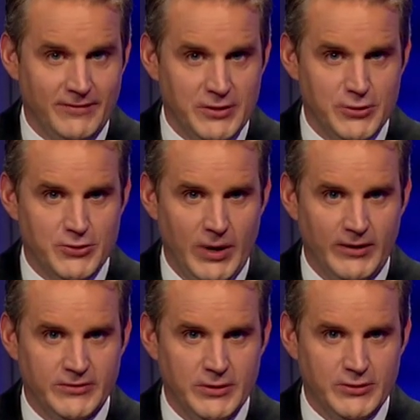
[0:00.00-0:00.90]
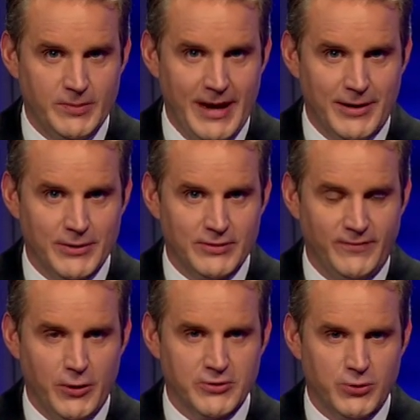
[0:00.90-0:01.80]
News 12's Newsmakers
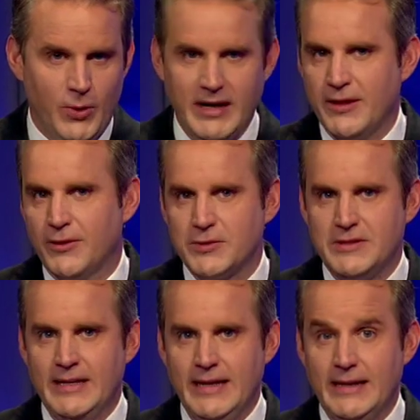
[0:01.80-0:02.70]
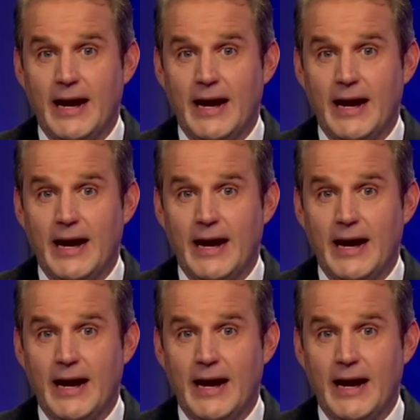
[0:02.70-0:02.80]
Vote 2013.